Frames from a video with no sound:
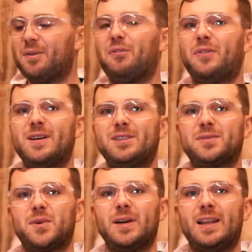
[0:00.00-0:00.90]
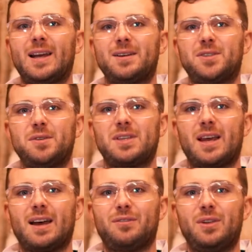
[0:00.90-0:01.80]
Well, first of all, it allows you to
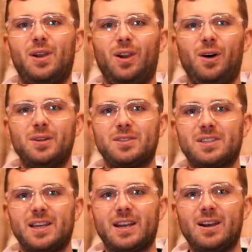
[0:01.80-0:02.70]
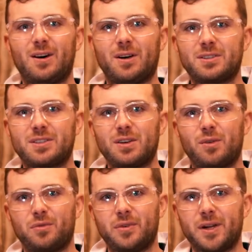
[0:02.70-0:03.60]
have lots and lots
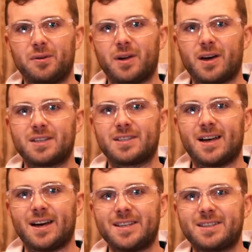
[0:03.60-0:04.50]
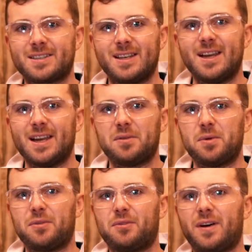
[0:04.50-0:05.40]
of real nice ice.
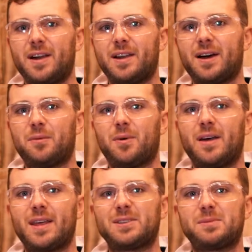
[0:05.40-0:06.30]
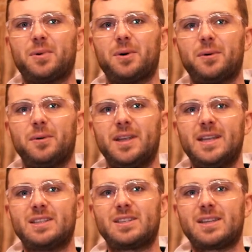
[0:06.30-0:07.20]
We'll find out why that's important
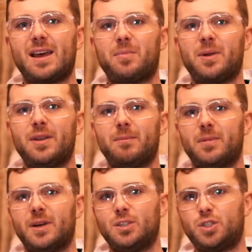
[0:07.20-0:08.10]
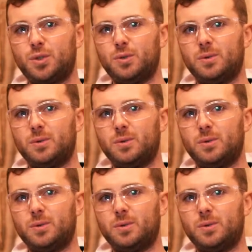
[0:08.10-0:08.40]
in step number 2.